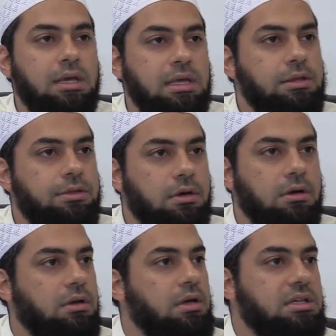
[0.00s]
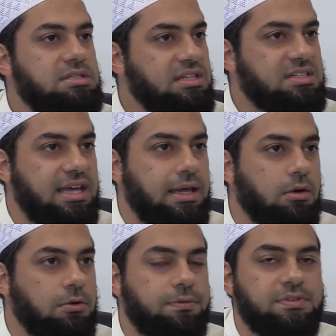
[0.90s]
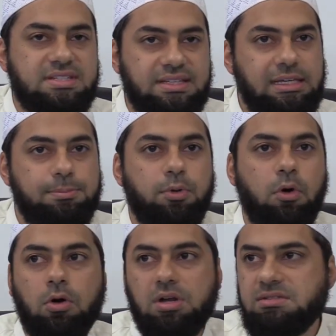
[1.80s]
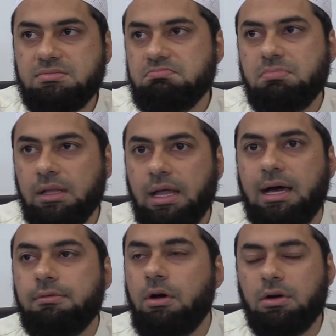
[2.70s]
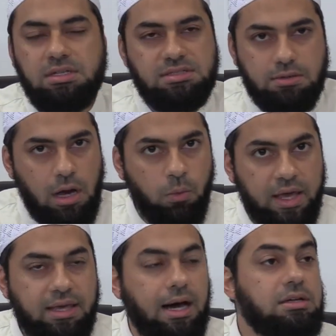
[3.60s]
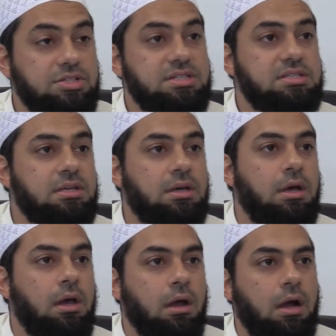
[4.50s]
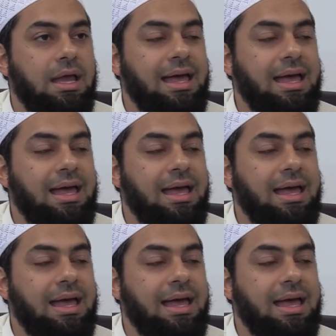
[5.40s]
Either he's in a state of sleep, or he's alive, or he's awake, conscious, right?